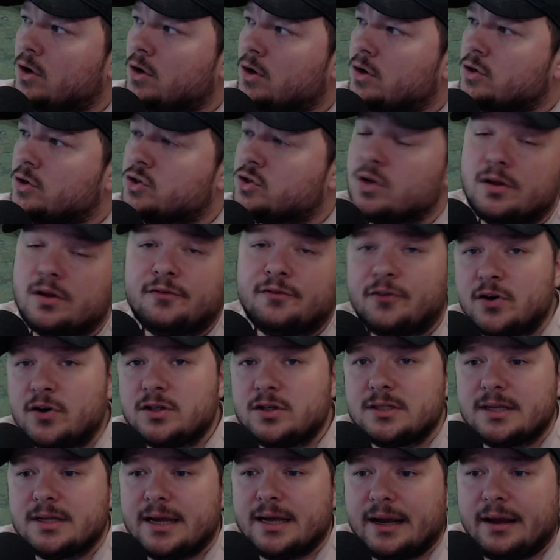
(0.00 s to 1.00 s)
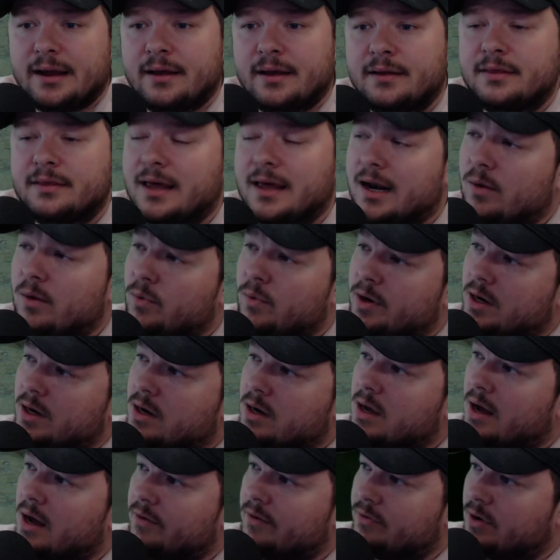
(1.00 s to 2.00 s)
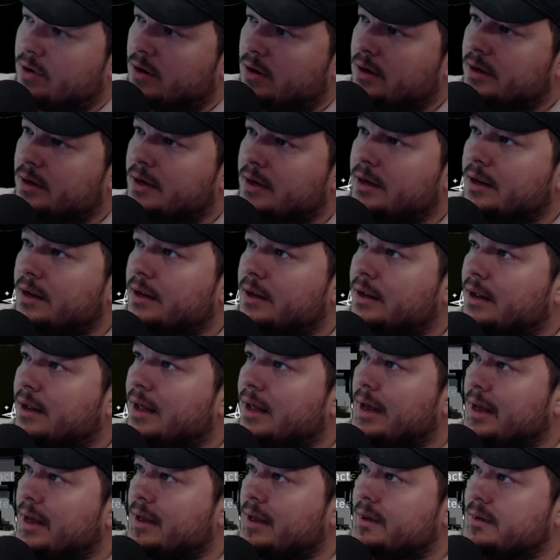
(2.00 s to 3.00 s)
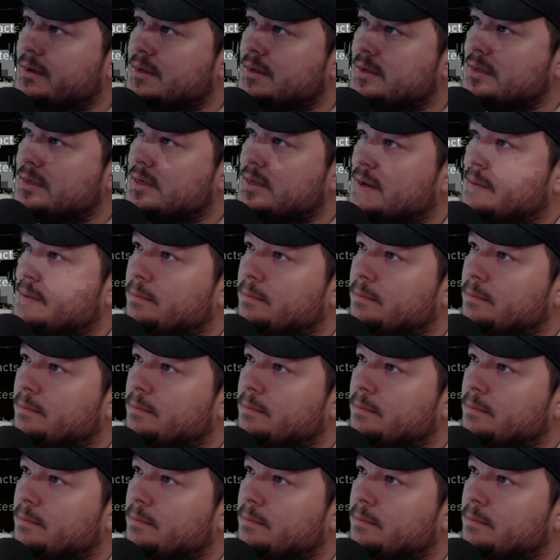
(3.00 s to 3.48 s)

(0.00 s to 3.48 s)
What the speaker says: So the first thing that I want to cover is